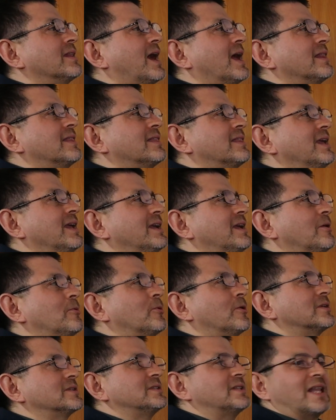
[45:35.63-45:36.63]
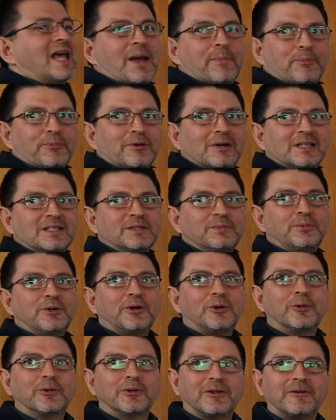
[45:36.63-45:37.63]
I think it works on that
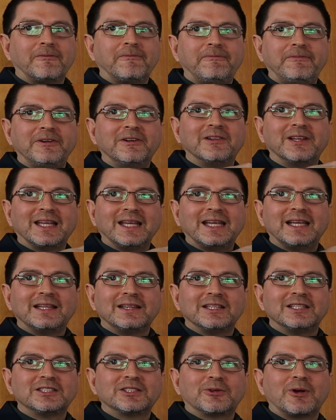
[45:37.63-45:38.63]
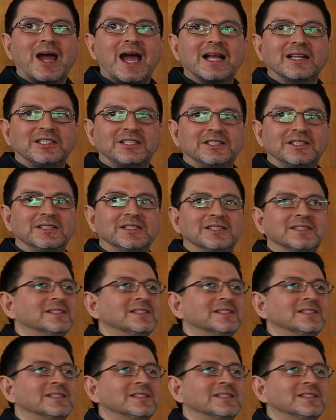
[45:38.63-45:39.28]
principle where they're filling in the scratches.